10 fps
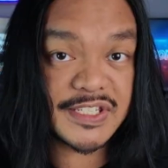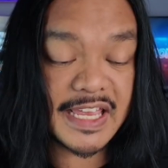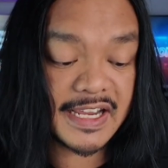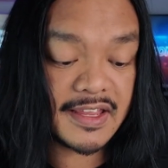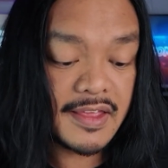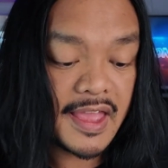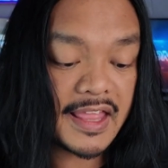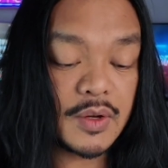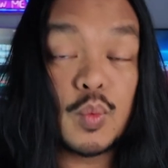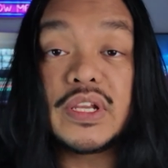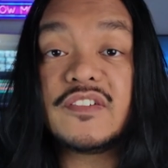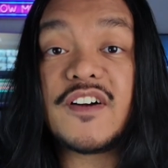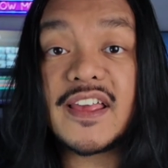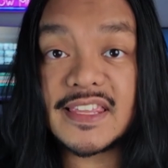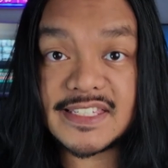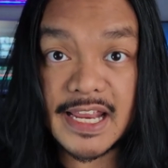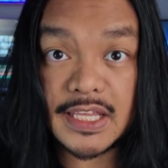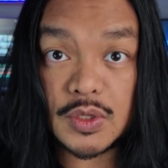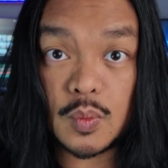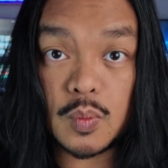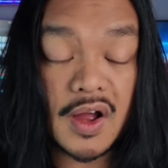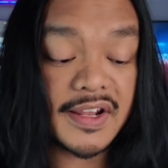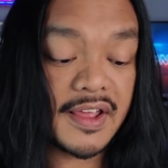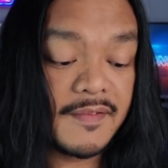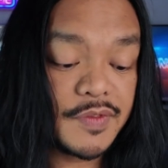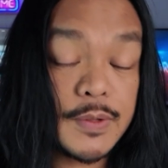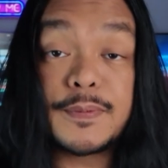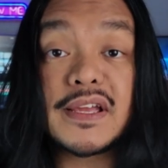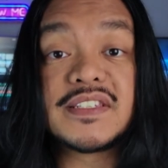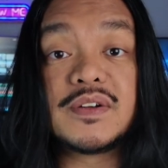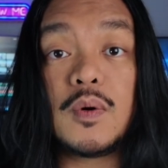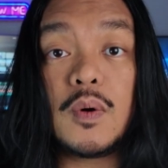setting, and then when you find the setting you want, you press and